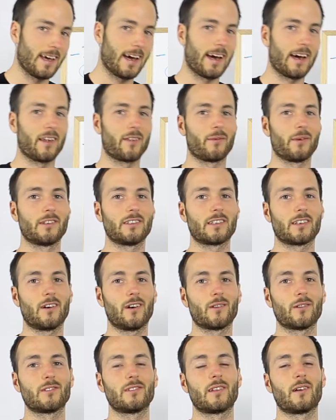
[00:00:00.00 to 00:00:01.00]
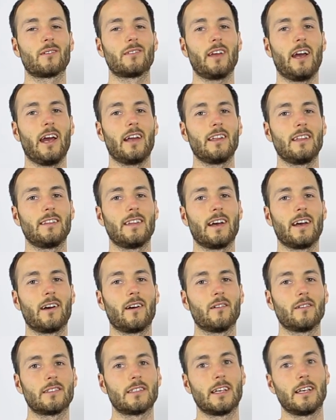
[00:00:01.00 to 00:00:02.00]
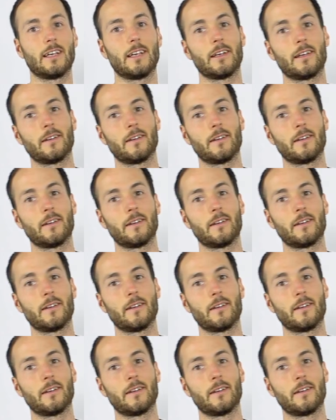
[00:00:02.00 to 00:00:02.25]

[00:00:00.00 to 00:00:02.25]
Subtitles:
Catharines, like all those little tiny towns,